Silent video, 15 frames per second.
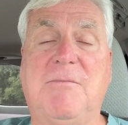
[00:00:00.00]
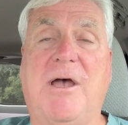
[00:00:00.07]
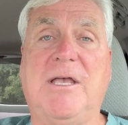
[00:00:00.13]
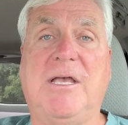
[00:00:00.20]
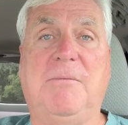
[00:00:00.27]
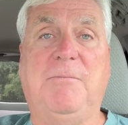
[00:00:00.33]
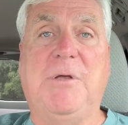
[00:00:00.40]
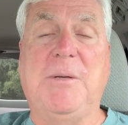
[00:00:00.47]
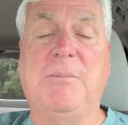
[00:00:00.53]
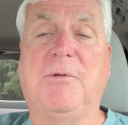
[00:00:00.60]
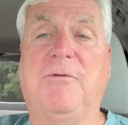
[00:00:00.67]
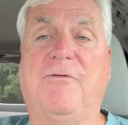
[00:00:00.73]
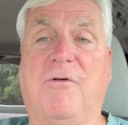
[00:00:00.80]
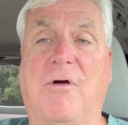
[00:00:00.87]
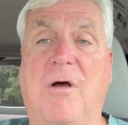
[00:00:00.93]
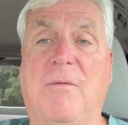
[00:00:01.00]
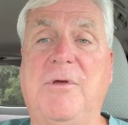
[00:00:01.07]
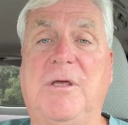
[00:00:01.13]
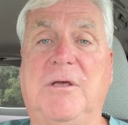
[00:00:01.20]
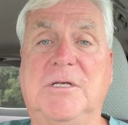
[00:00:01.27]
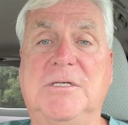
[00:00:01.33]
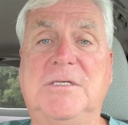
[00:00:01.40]
I get people from
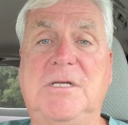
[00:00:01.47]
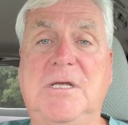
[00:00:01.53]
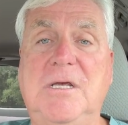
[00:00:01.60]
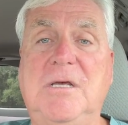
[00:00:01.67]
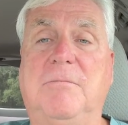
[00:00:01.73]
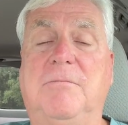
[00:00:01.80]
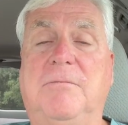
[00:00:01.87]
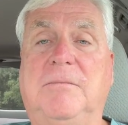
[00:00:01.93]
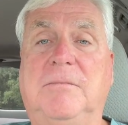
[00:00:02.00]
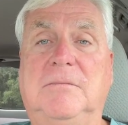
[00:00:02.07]
his team.